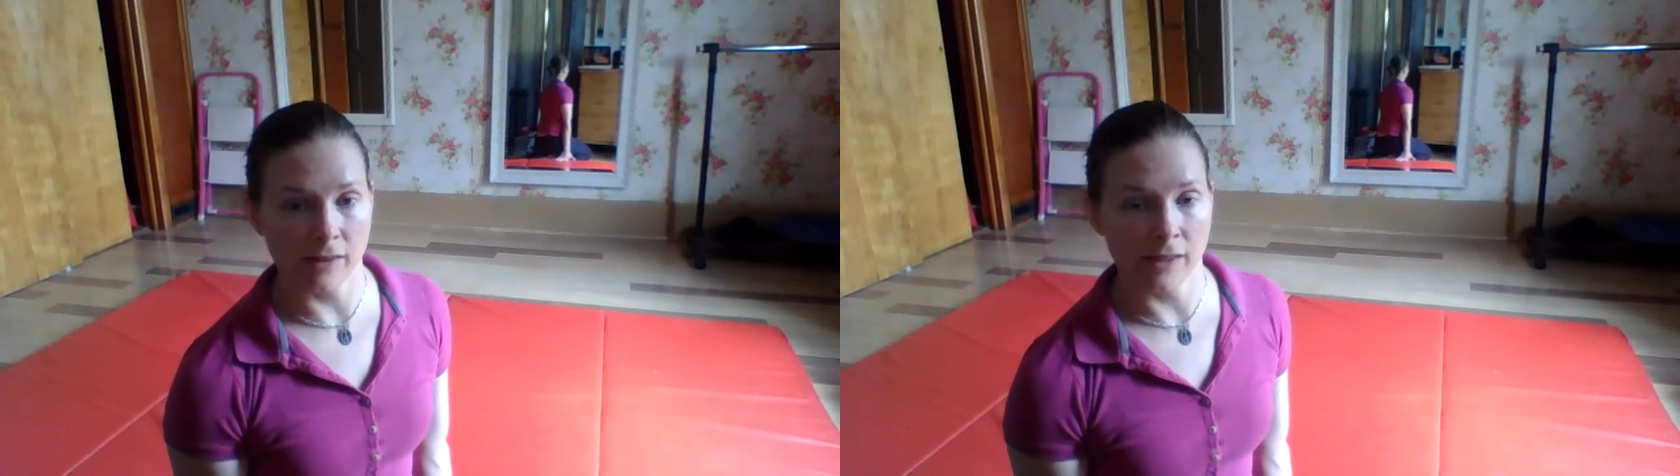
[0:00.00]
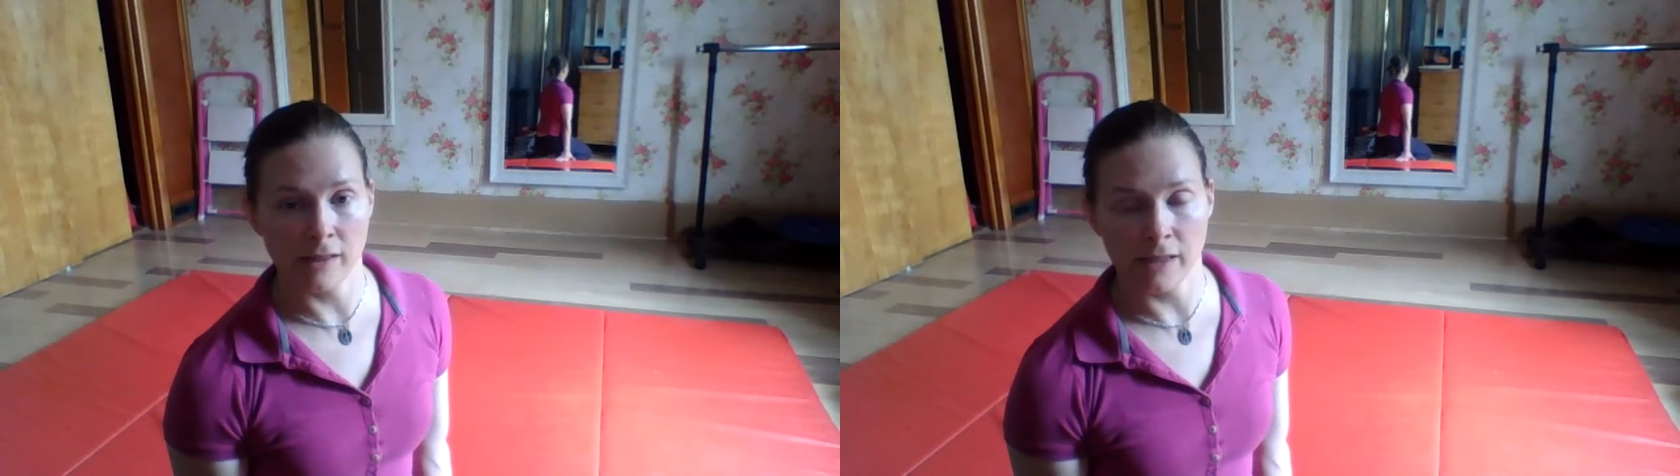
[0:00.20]

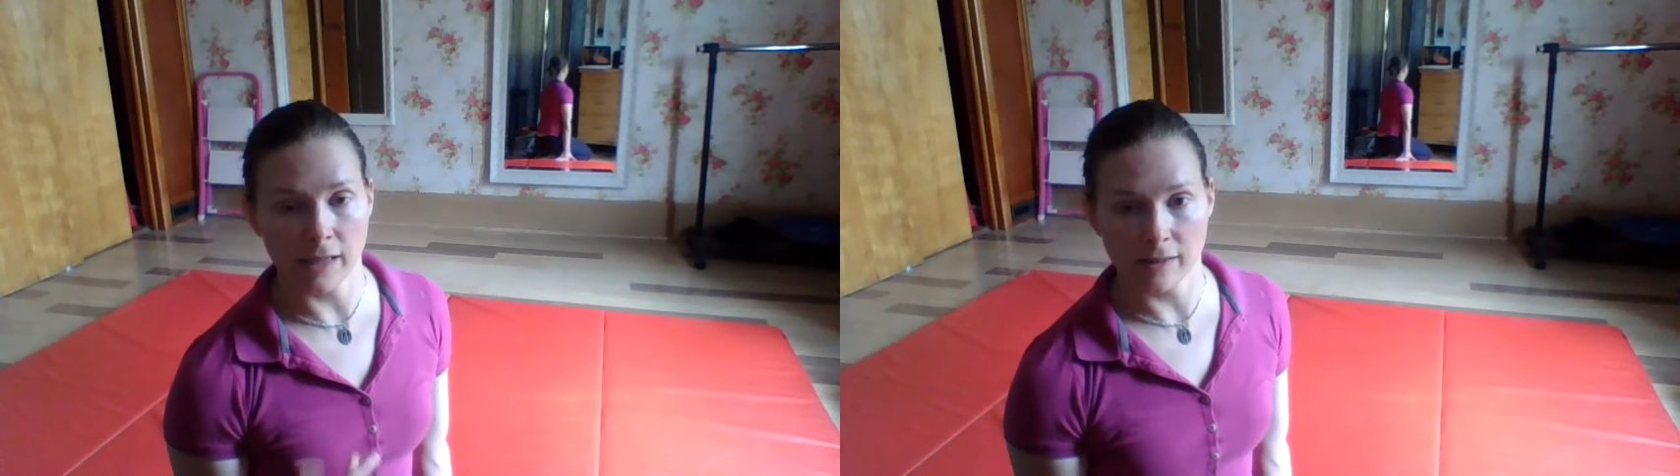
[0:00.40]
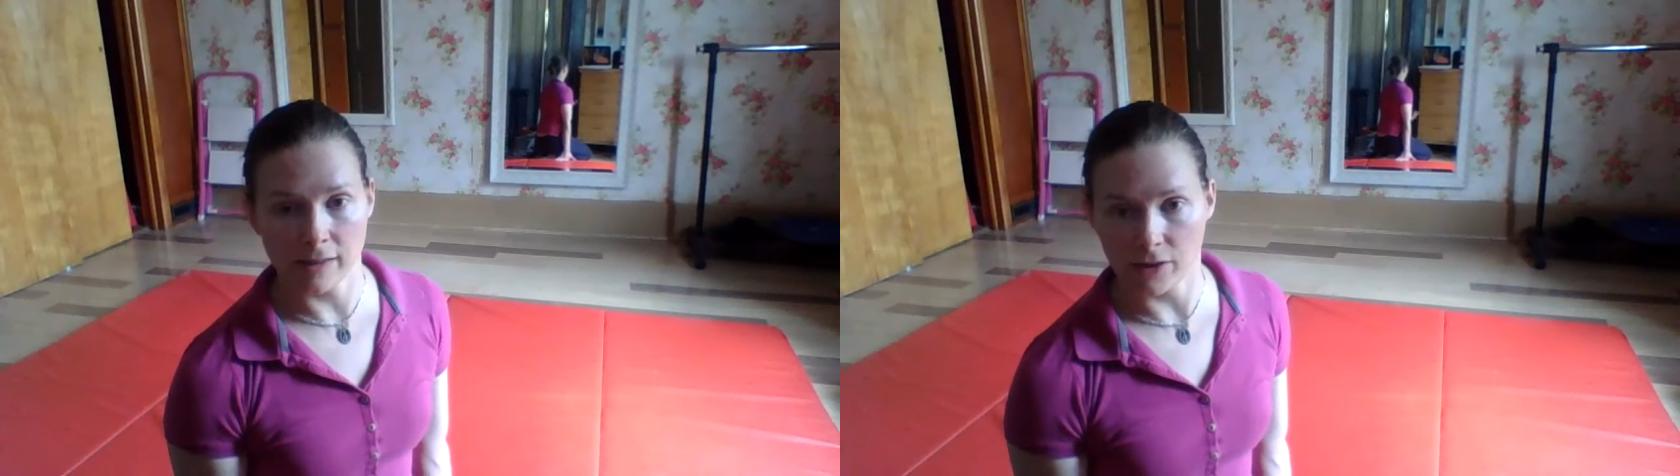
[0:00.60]
then the
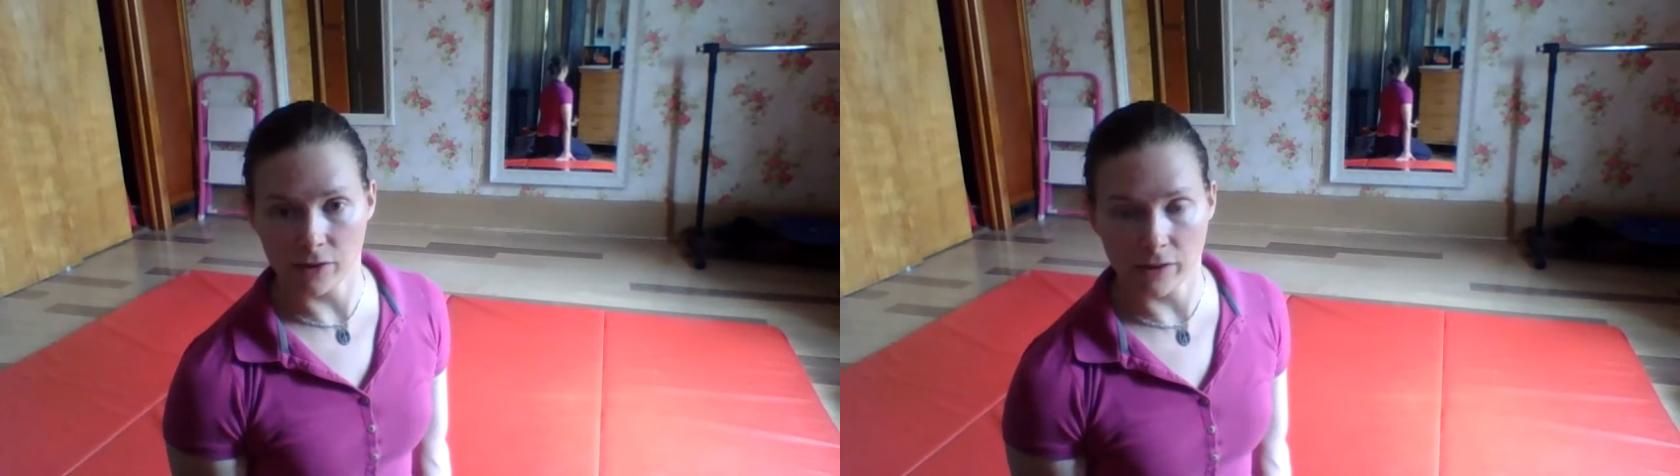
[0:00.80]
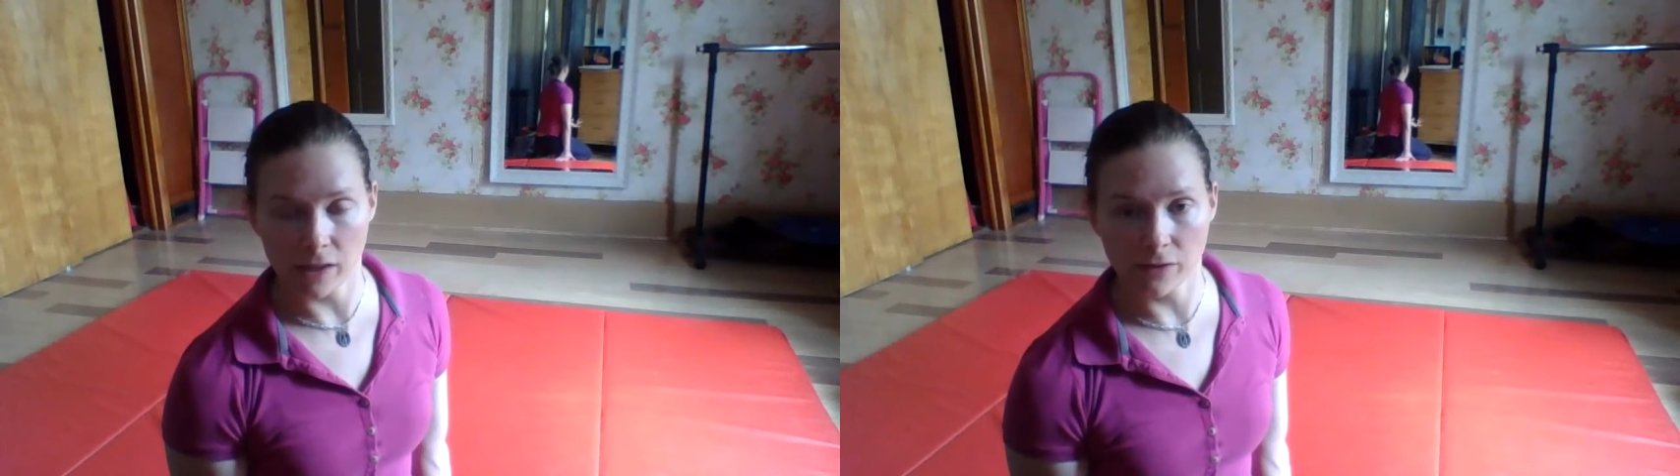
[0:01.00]
next night do
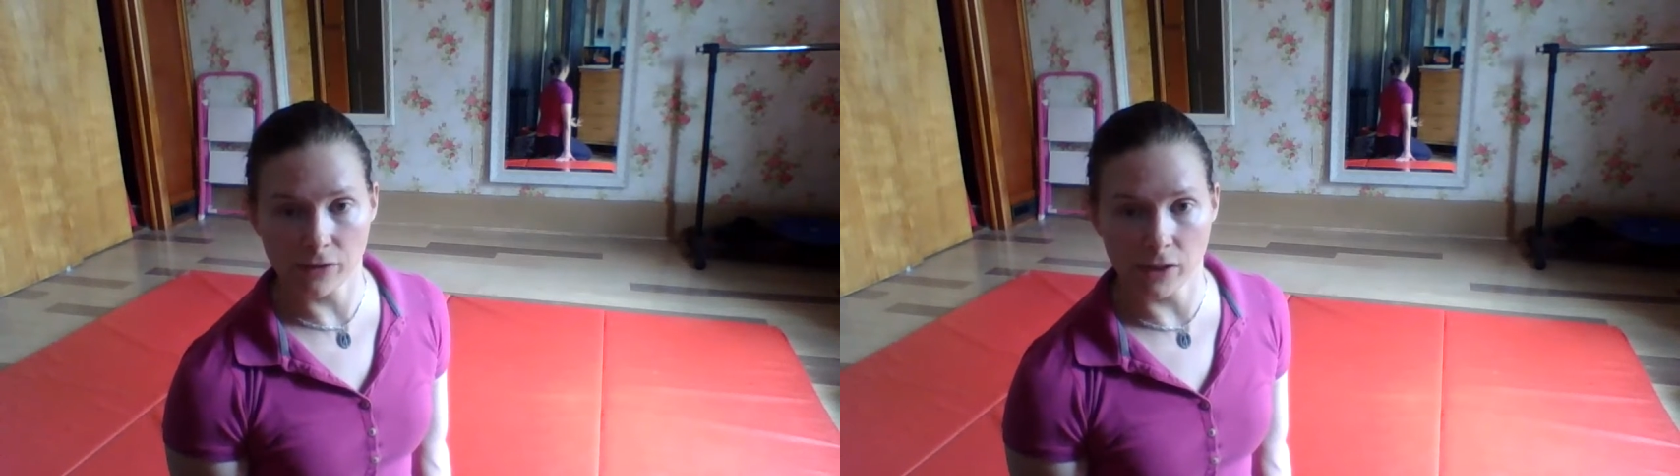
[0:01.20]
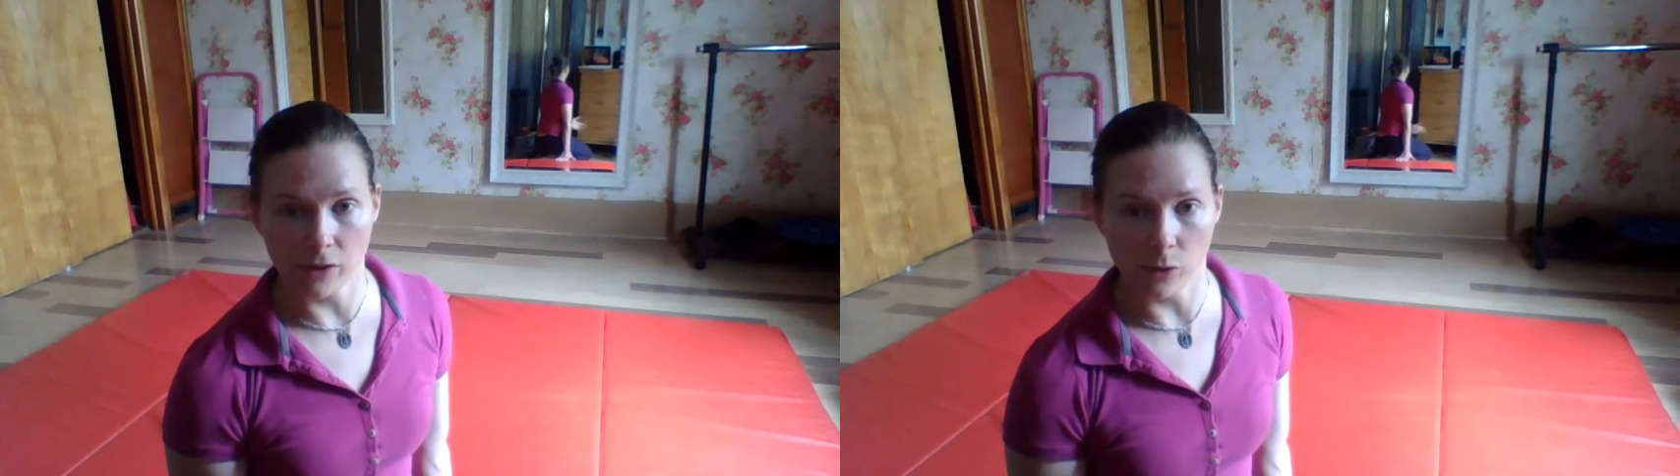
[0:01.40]
the other foot.